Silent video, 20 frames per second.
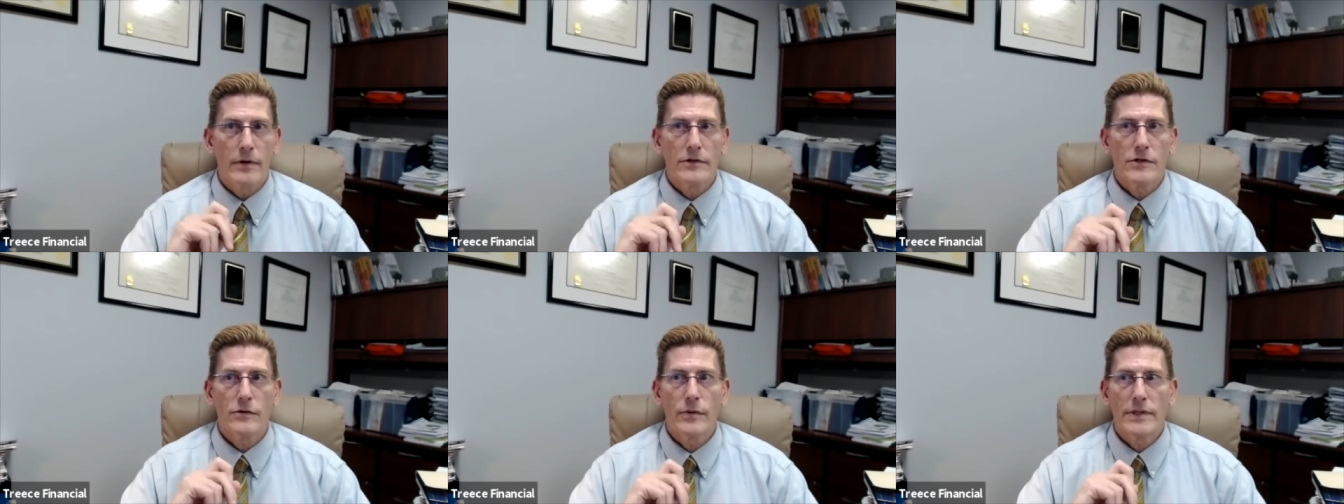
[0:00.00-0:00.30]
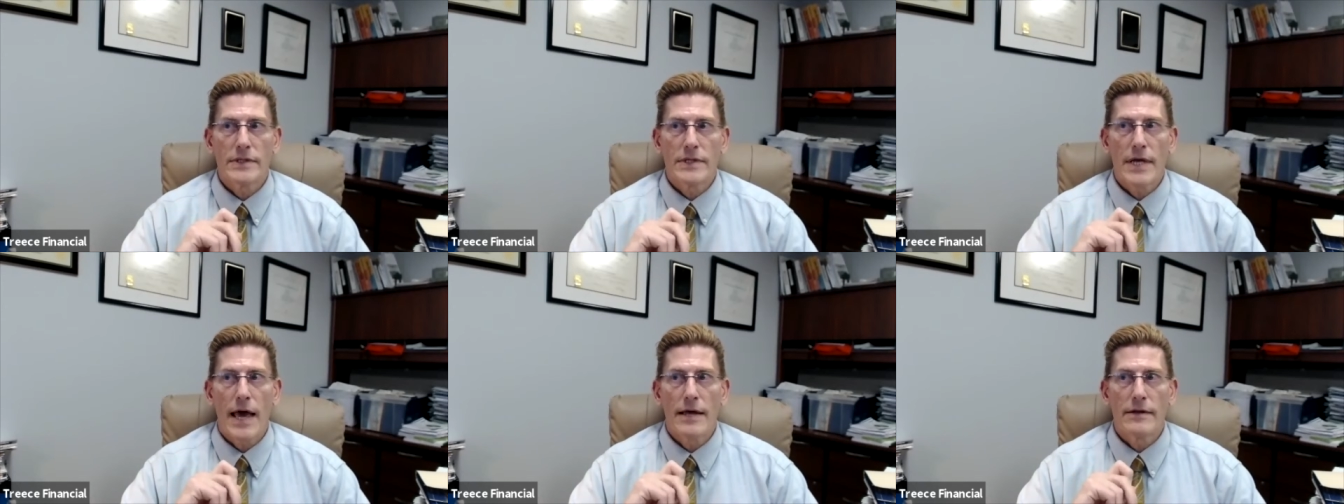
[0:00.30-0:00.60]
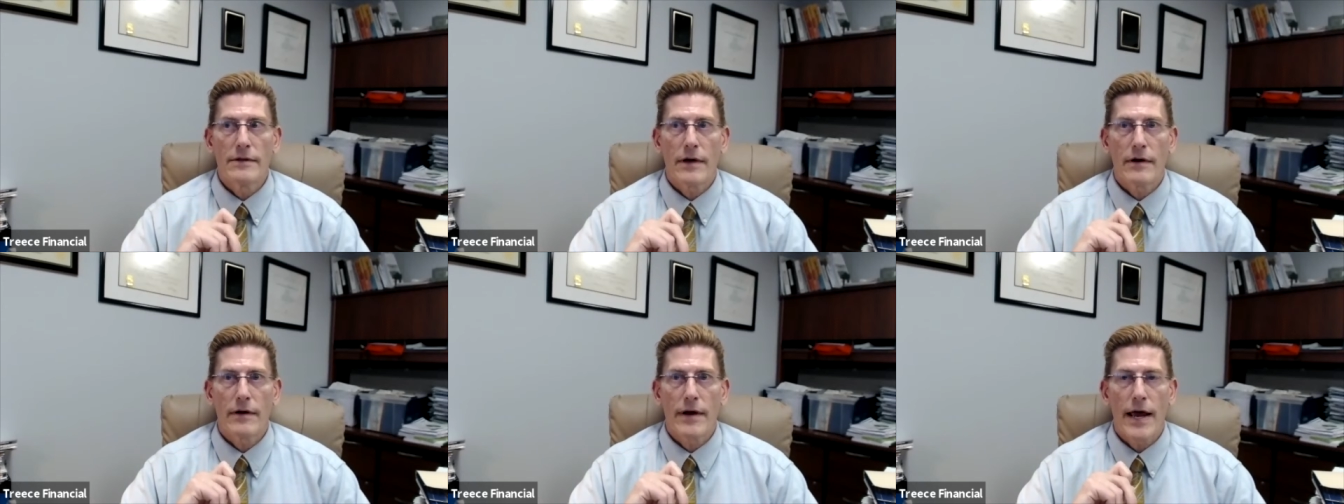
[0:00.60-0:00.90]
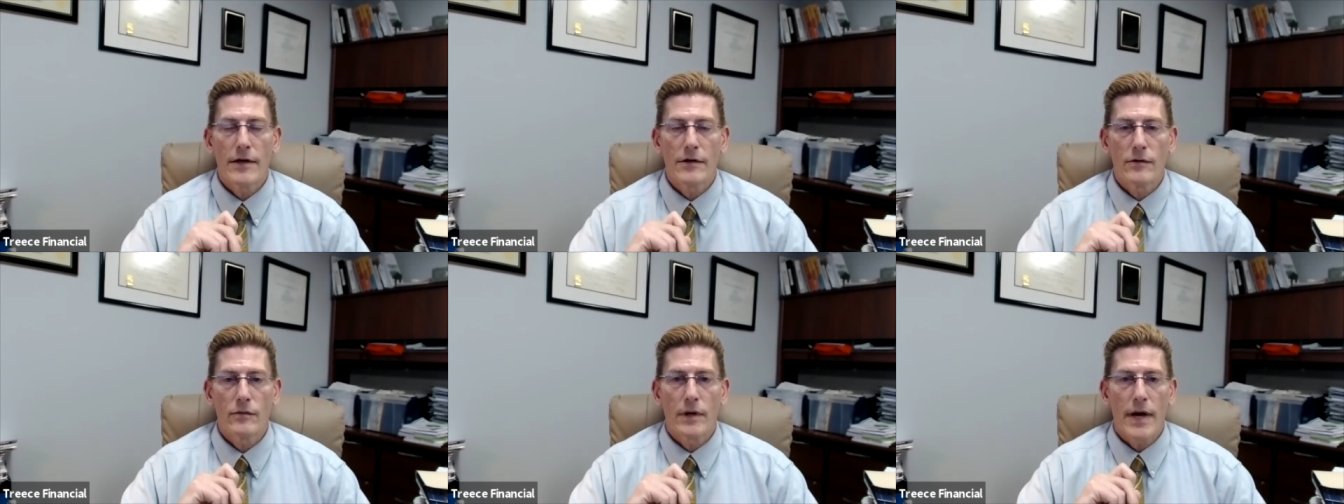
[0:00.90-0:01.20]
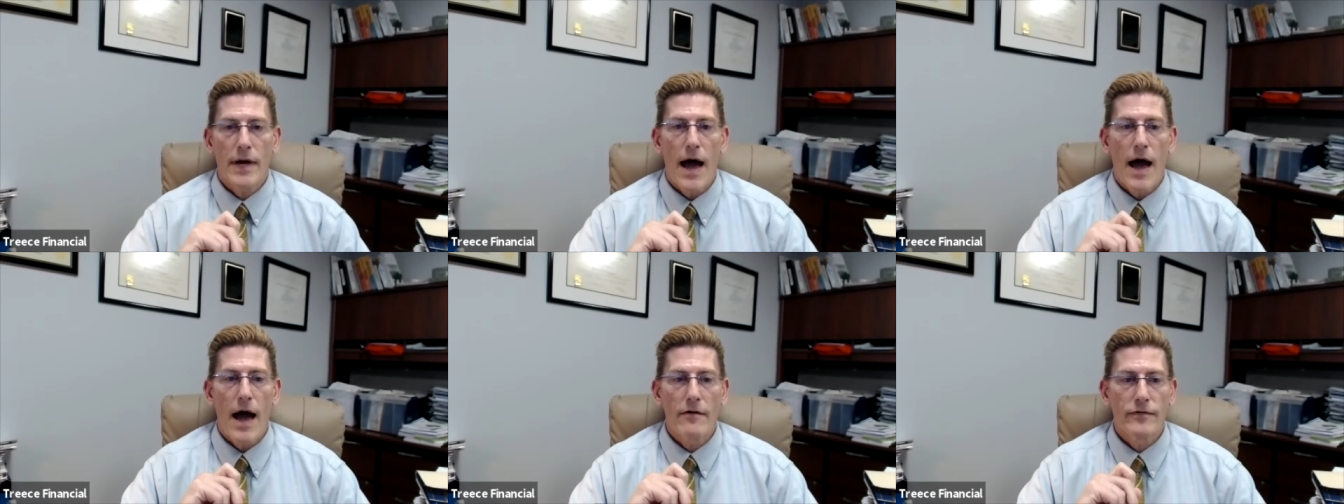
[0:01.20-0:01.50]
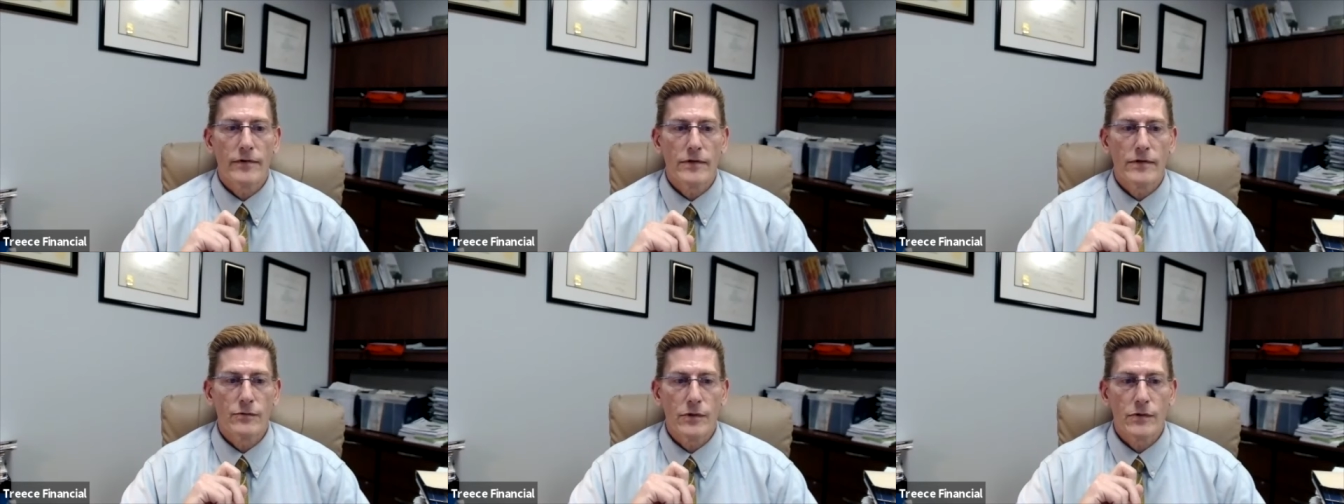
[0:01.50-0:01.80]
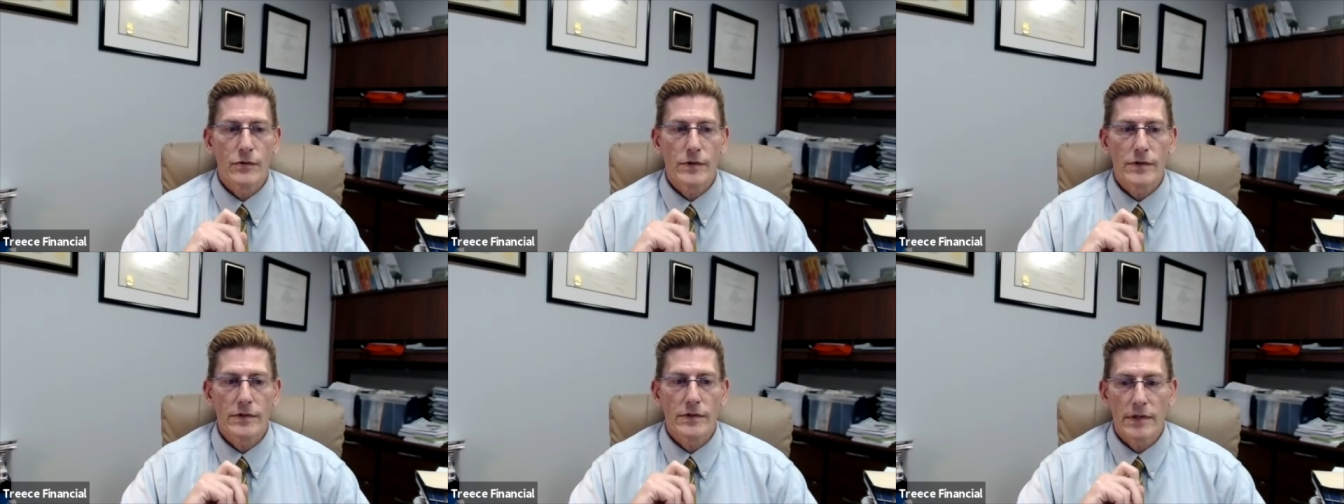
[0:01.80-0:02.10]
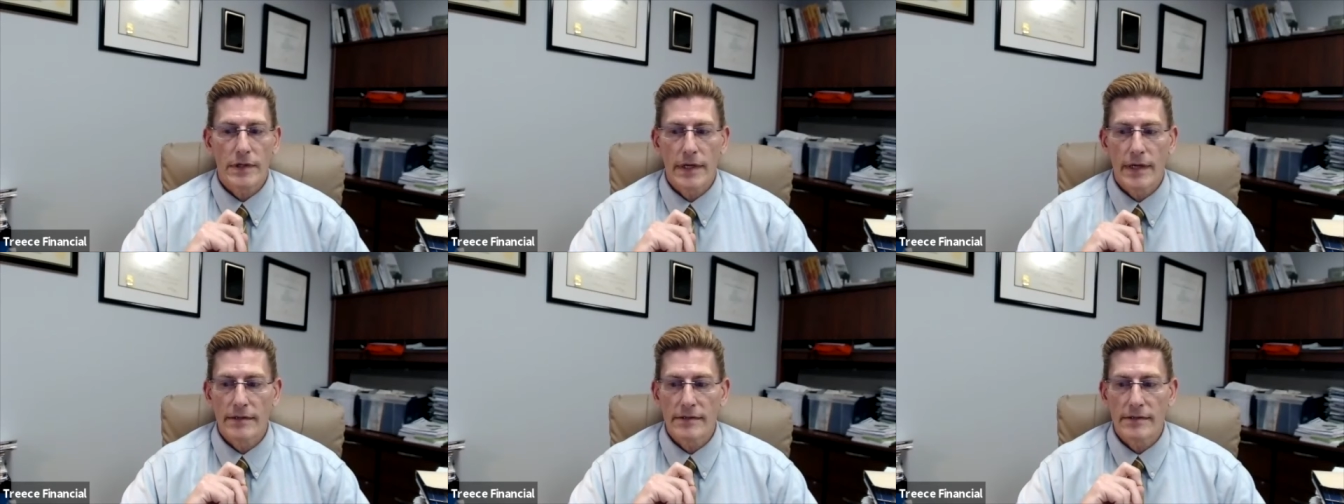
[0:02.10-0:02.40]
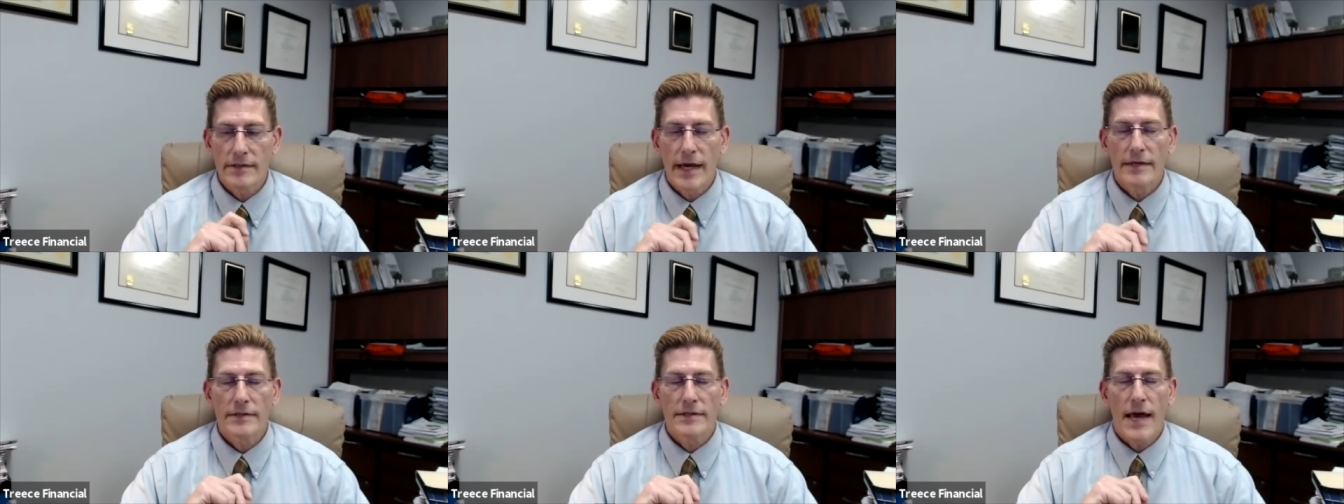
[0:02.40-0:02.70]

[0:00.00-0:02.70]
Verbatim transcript: to attend their annual conference, which was in St.